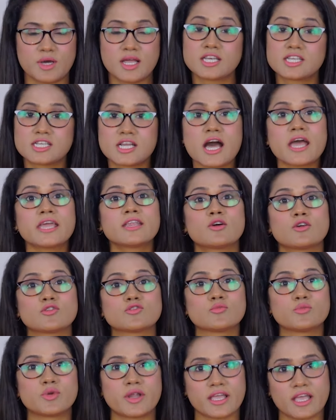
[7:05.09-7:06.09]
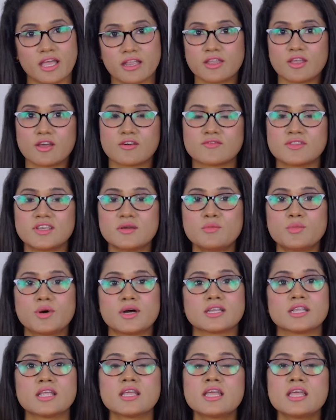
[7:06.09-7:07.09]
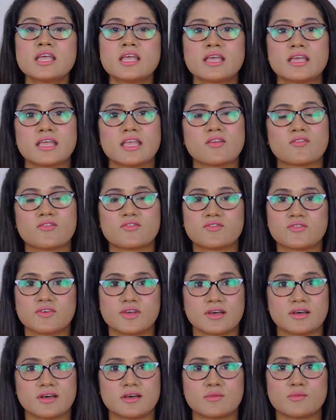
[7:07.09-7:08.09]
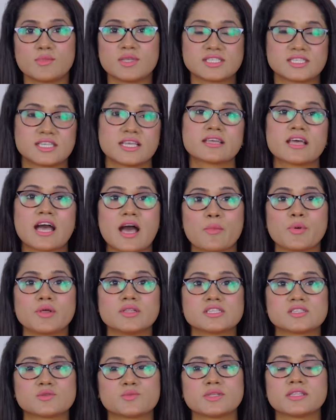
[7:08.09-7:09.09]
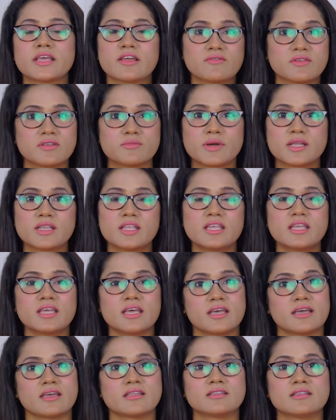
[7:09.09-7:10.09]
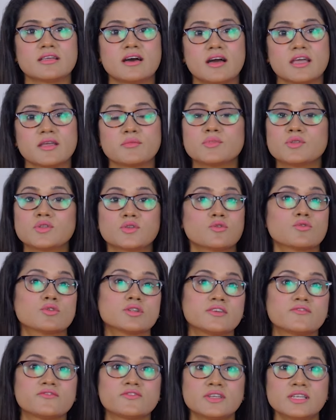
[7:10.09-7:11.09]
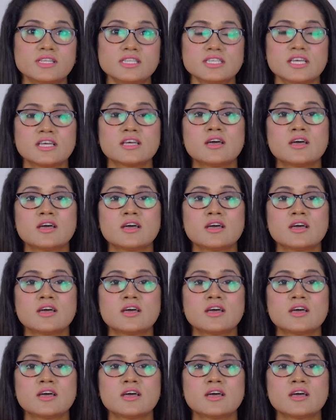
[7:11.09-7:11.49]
I'll try not to break any of them, but if mistake happens with everybody and I'm no different,